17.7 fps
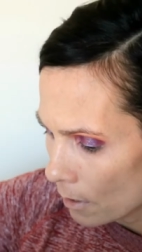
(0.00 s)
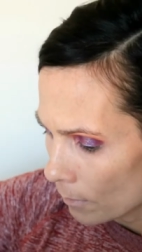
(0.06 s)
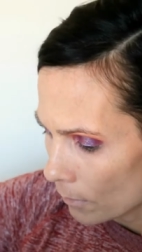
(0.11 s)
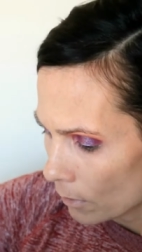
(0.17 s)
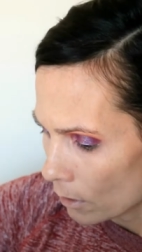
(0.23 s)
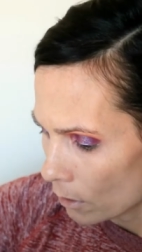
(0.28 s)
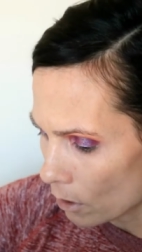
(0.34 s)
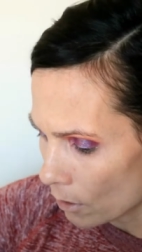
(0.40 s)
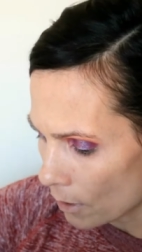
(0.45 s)
I'm
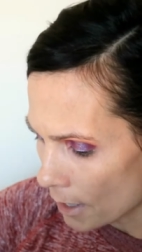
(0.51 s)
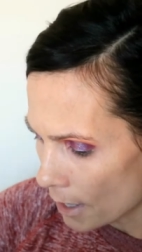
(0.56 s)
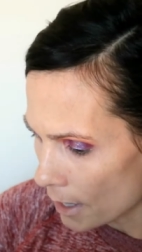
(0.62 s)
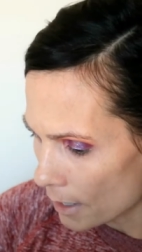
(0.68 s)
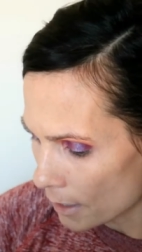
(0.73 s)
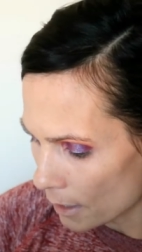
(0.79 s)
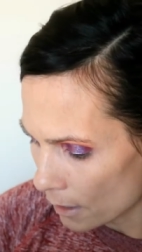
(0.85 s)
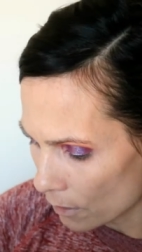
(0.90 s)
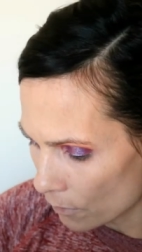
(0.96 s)
going to go
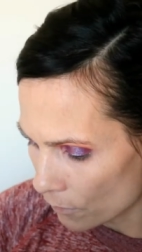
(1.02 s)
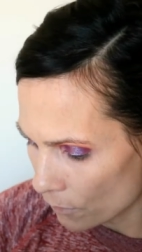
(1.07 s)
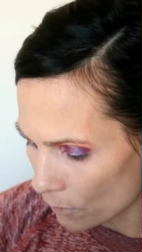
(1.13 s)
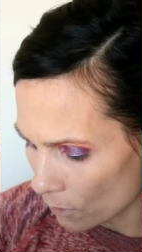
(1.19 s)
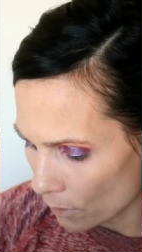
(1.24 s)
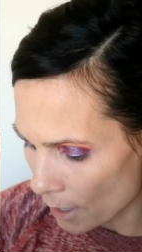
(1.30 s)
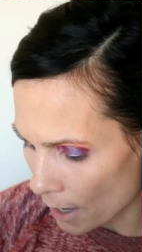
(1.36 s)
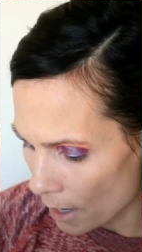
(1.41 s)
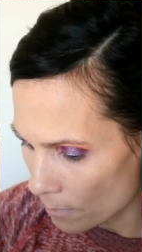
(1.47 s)
ahead and
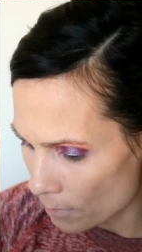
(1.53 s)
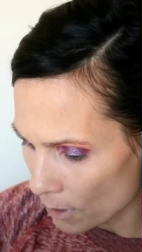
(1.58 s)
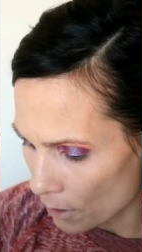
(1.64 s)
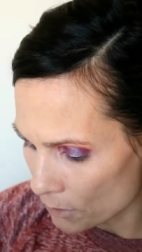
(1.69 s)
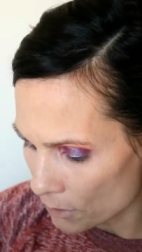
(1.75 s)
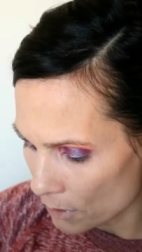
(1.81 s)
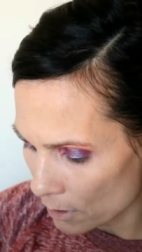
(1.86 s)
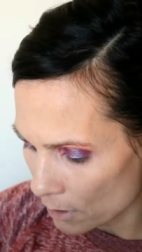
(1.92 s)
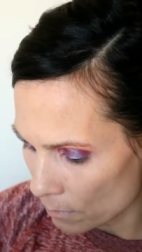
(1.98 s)
fill the
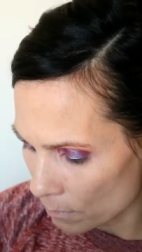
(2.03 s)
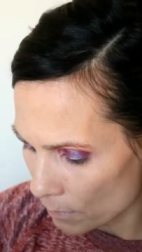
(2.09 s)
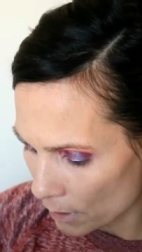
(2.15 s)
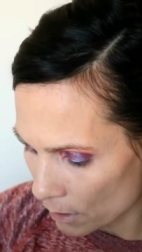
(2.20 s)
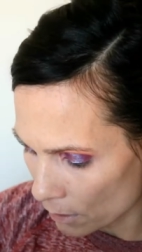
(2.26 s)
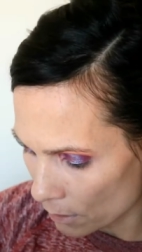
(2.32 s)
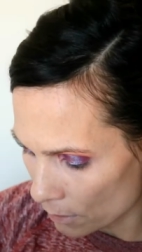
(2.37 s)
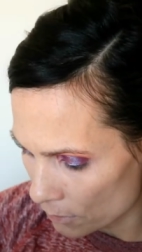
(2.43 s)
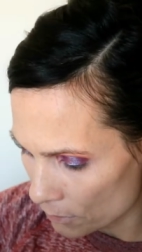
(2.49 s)
eyebrows in
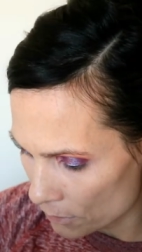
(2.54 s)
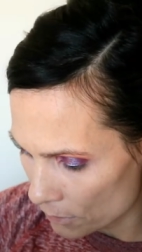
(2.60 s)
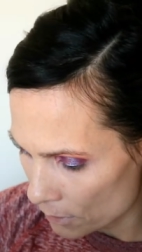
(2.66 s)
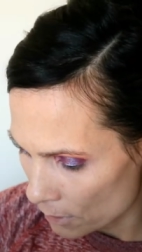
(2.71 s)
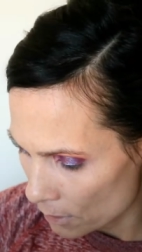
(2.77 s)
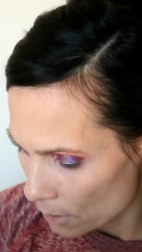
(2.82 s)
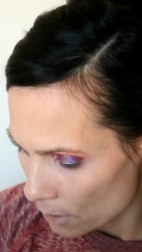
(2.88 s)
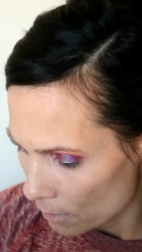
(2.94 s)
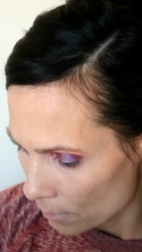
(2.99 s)
because
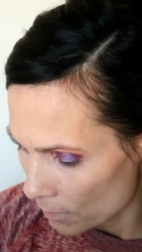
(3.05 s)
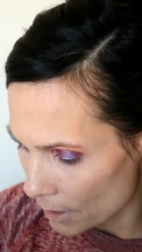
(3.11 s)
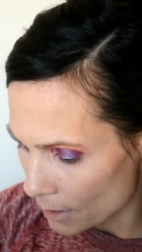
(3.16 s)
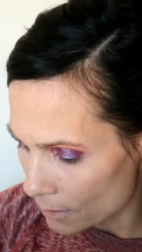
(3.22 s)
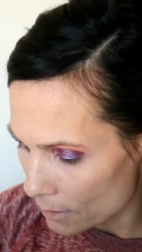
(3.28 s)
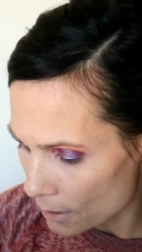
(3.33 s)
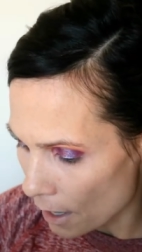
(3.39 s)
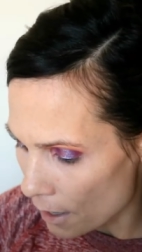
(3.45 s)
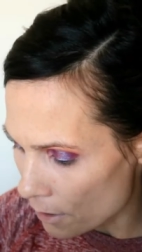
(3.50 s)
I'm
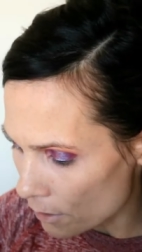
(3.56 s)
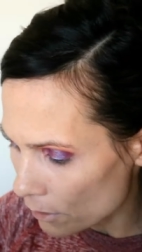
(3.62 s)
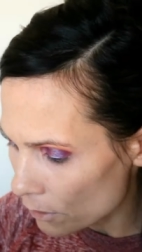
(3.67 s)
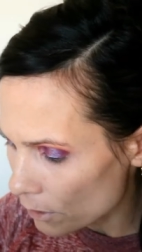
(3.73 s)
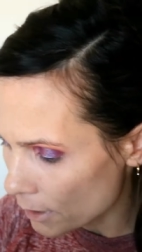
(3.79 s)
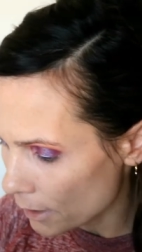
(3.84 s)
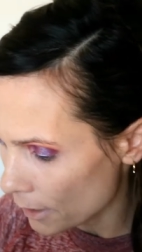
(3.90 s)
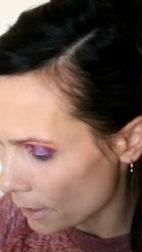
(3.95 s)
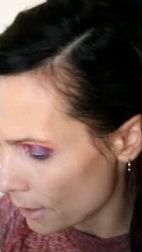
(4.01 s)
getting tired of
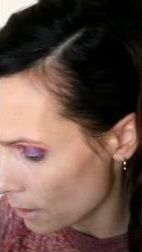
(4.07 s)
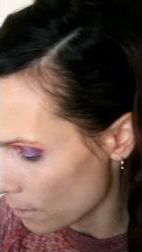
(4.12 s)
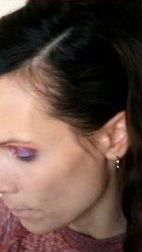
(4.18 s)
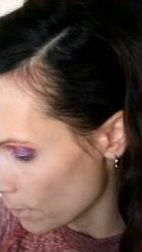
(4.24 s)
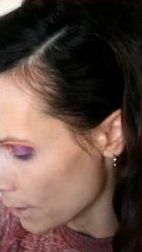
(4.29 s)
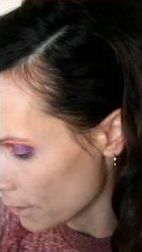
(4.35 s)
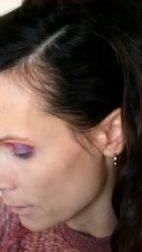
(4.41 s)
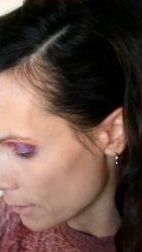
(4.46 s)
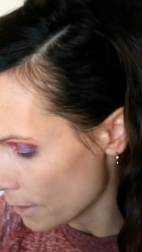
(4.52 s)
looking at them
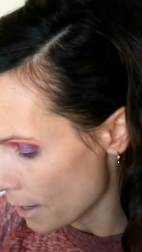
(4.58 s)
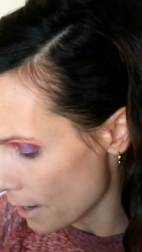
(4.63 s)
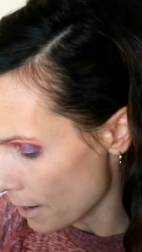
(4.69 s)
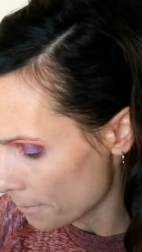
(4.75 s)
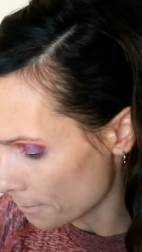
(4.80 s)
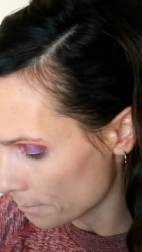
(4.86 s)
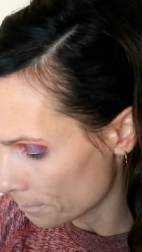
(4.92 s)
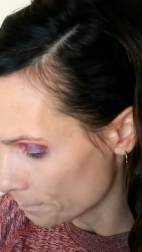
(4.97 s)
like that.